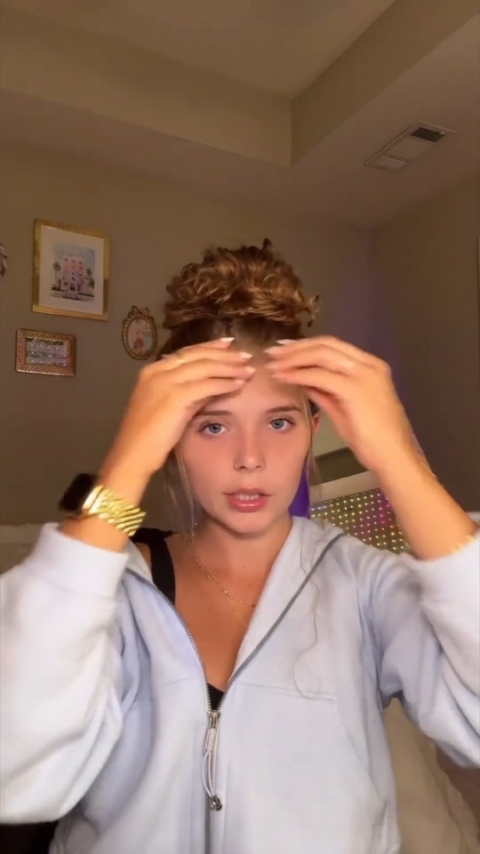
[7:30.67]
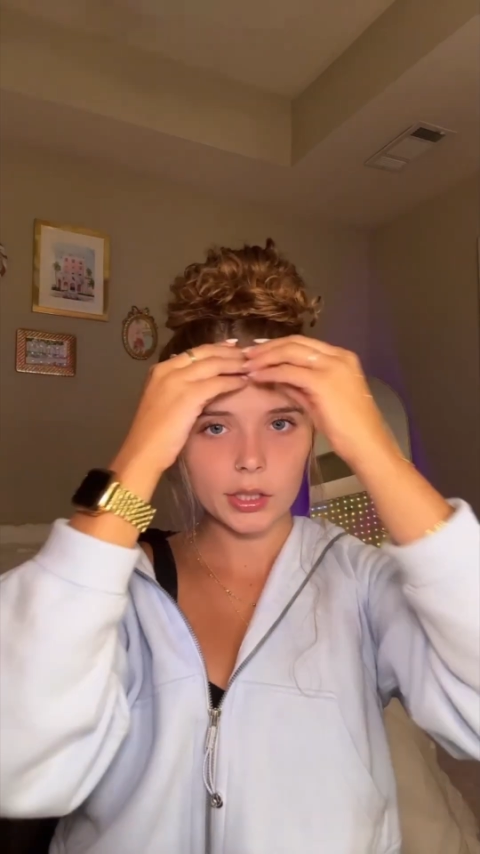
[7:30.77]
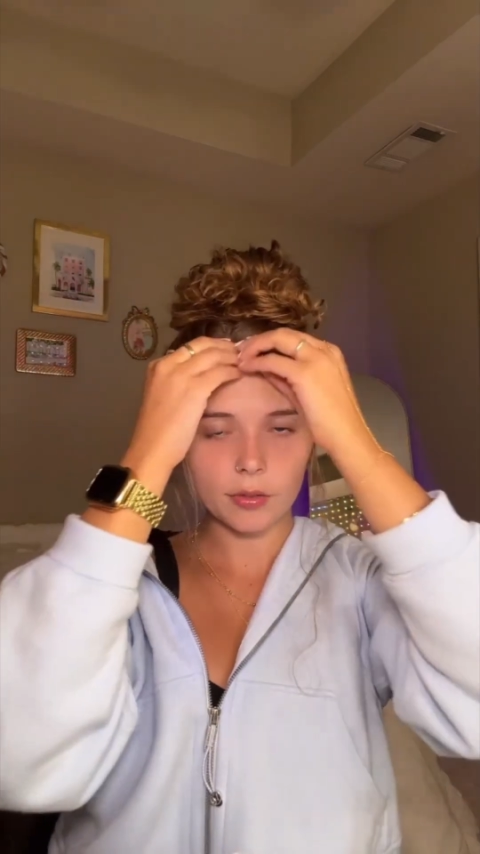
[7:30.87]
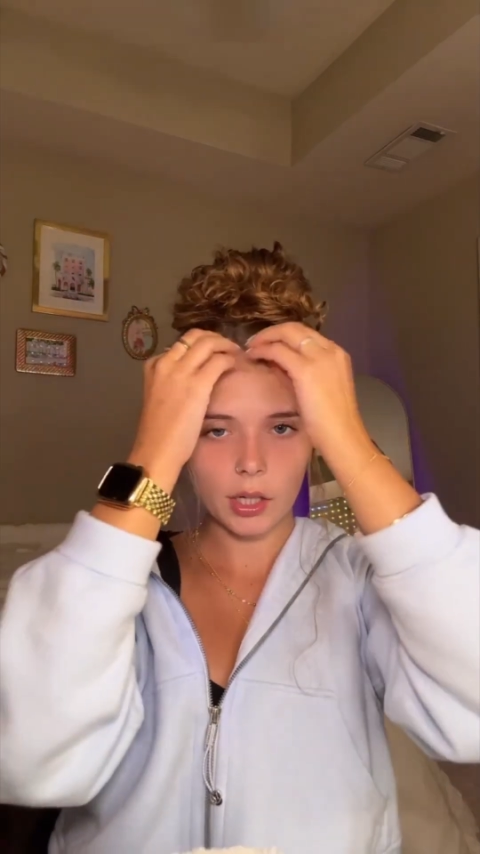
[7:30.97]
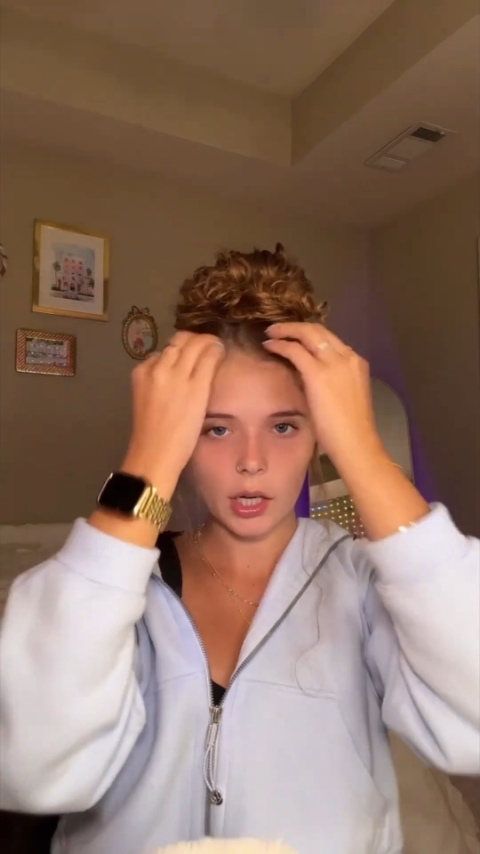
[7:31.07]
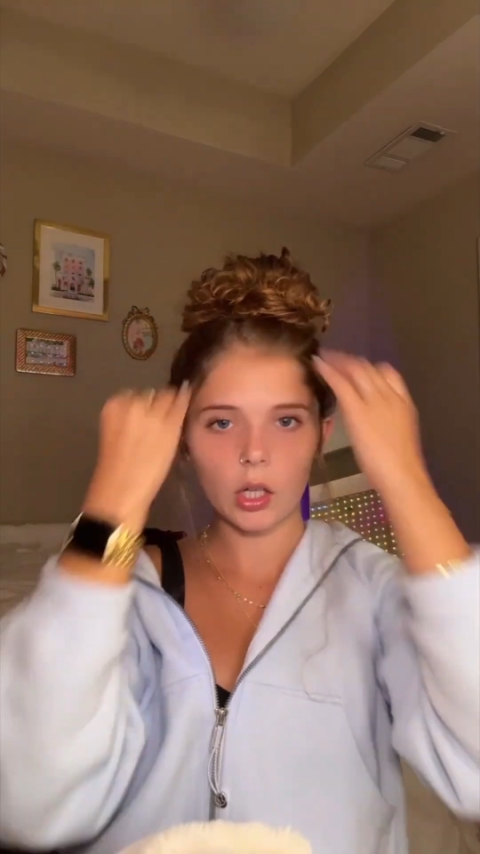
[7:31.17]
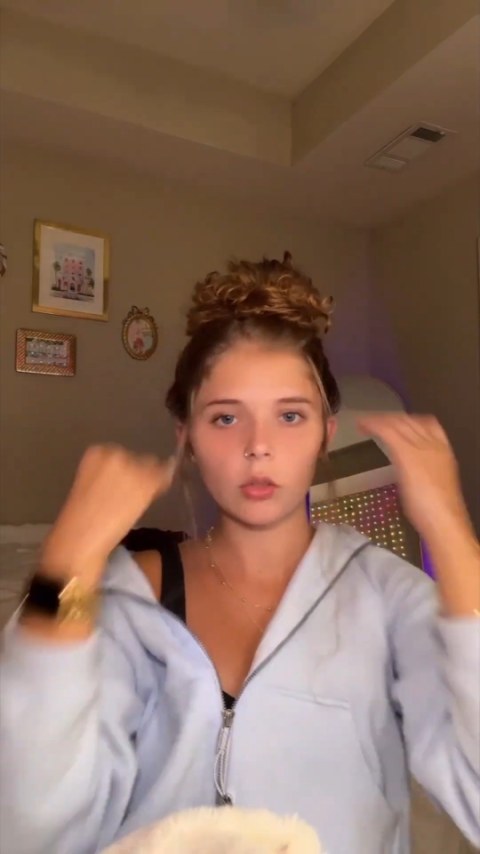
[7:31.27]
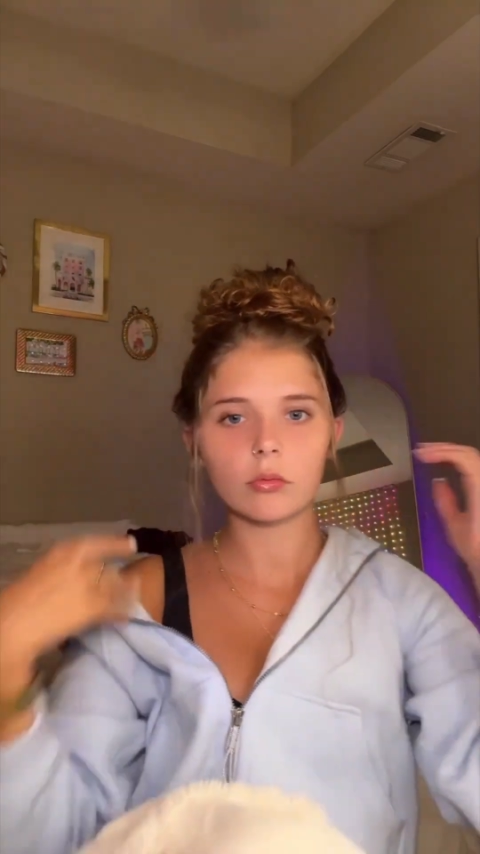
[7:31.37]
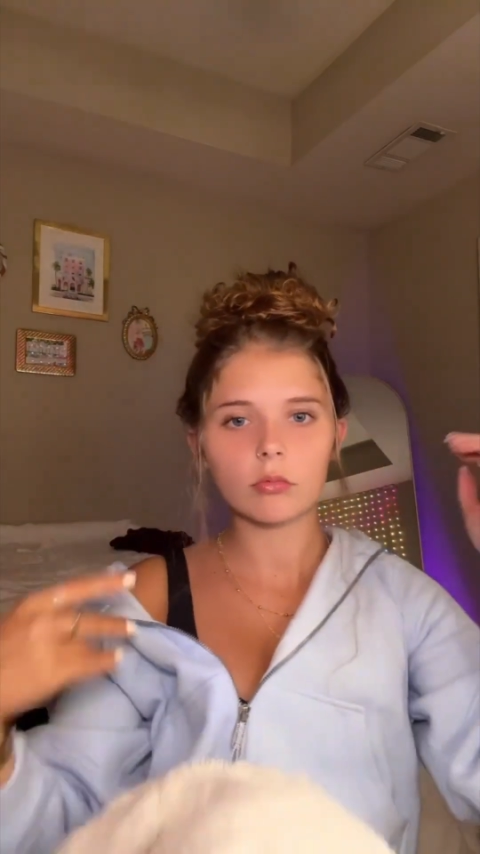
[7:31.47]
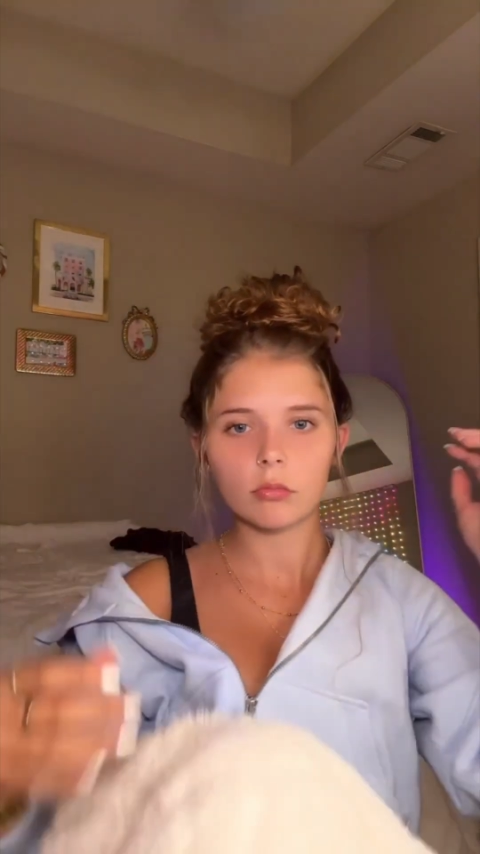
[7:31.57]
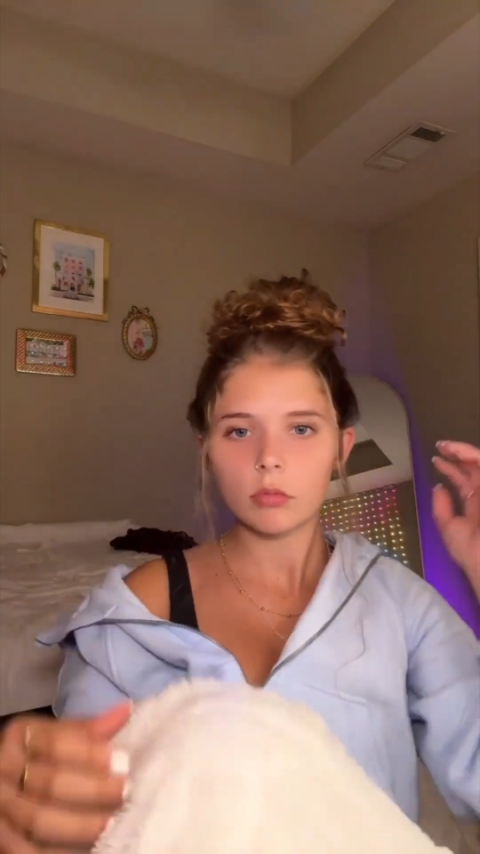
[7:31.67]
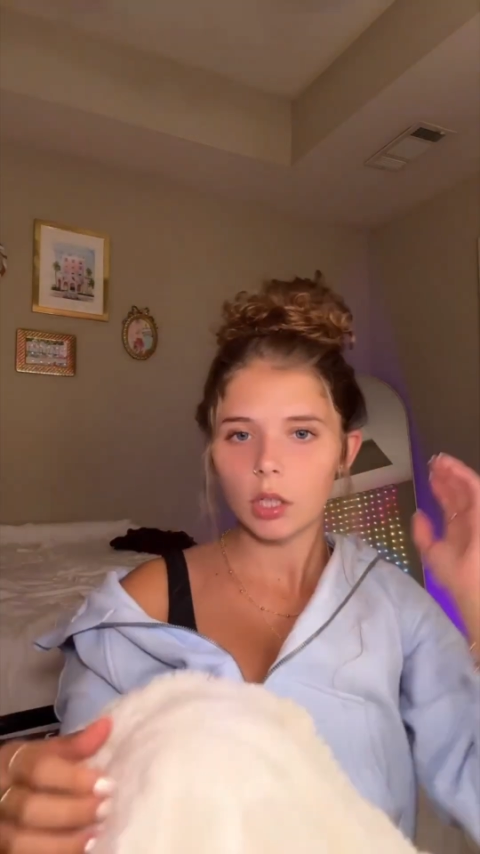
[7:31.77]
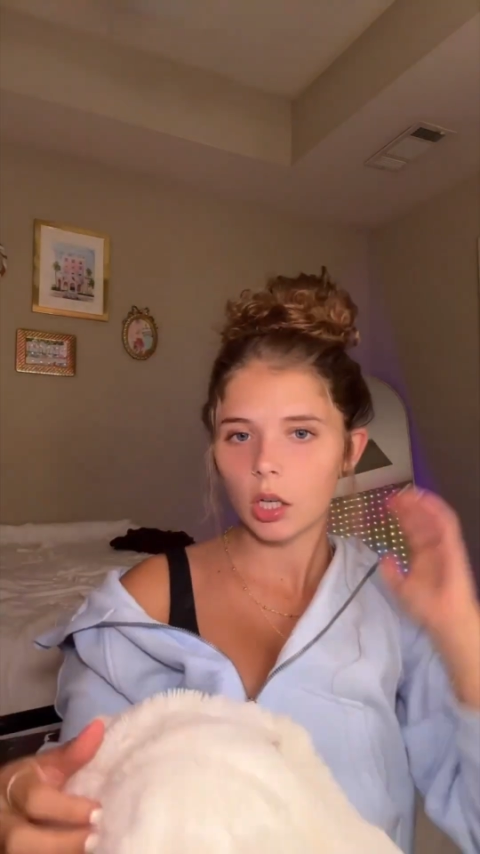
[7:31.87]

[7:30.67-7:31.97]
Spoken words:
I got of the true